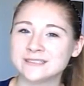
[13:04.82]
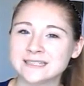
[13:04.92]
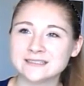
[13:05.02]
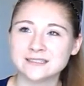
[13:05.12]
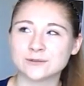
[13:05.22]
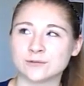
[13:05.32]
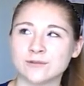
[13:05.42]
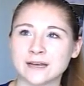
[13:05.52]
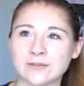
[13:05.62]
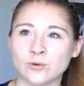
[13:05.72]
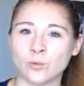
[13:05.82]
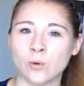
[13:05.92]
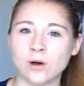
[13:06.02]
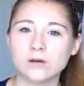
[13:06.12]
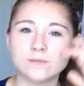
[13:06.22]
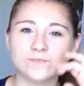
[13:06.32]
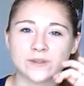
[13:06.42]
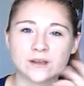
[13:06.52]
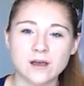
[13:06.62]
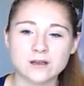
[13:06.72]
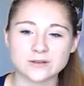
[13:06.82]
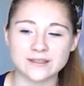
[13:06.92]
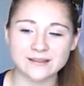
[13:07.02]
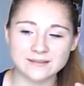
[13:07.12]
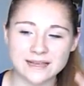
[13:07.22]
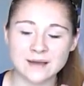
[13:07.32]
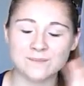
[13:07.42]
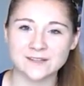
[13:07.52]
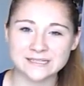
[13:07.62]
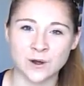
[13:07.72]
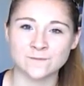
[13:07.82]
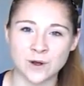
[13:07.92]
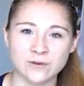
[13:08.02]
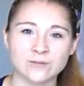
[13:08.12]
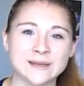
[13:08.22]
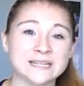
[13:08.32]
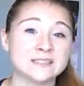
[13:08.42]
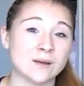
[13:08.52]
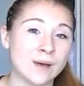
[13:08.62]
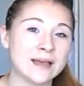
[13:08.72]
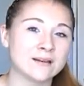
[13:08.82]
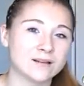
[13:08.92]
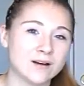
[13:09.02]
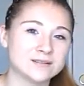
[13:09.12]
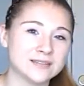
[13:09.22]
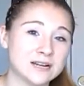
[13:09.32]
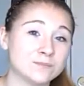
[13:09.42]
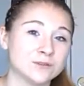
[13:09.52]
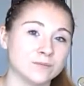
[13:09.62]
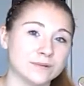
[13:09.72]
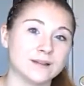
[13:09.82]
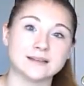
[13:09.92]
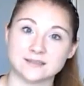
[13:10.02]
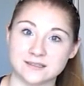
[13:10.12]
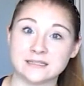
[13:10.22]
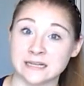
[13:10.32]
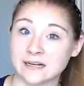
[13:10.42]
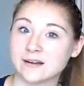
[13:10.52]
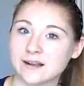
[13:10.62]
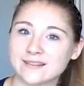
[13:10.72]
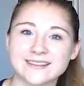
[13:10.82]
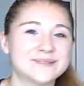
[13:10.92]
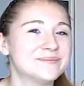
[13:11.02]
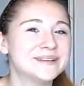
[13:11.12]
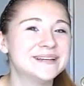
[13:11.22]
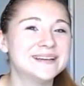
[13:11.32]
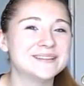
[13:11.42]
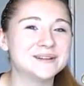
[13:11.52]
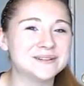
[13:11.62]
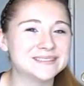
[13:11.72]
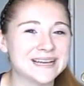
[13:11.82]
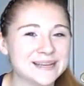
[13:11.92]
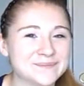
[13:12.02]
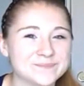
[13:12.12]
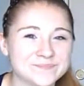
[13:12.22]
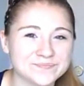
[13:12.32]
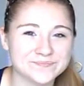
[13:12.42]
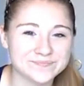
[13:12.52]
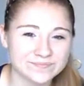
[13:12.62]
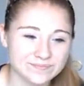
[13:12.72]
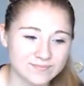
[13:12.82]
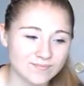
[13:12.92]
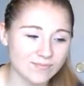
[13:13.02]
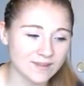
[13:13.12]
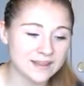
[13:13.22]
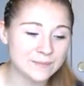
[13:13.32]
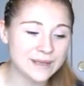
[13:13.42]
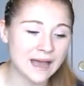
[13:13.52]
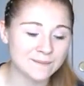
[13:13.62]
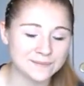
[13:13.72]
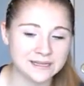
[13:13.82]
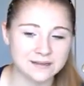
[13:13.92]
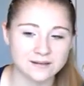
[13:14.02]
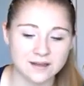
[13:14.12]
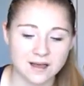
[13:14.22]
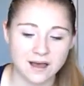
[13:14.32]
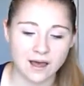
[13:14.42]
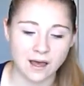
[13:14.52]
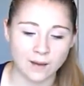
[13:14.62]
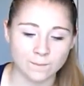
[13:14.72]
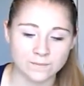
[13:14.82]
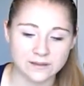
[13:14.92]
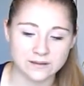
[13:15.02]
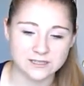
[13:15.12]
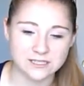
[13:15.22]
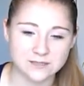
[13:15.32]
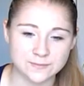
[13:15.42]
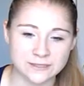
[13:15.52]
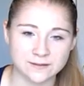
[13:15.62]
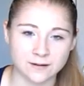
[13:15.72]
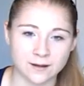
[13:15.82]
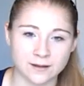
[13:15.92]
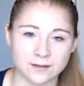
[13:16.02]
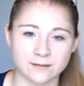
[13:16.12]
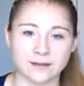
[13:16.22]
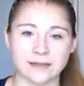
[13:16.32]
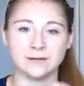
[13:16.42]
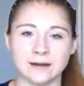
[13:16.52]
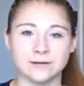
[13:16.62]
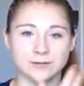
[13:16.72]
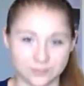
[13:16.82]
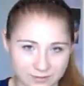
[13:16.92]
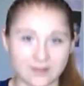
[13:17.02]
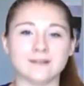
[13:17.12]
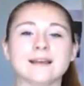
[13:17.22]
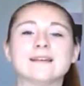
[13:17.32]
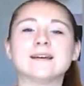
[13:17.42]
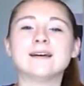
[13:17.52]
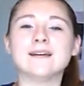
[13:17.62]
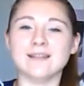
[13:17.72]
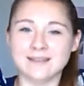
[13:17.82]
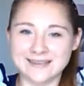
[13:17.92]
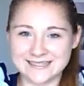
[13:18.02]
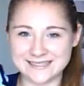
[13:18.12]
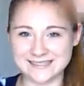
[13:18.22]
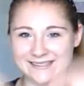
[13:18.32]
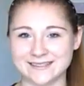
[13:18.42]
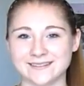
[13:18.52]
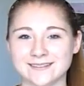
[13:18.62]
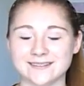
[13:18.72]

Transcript: was dancing or look at the wall. So I think like a mix of both. Make some eye contact, but don't be like staring at them the whole time. And be happy, spirit on, like, I don't know, do a lot of like this and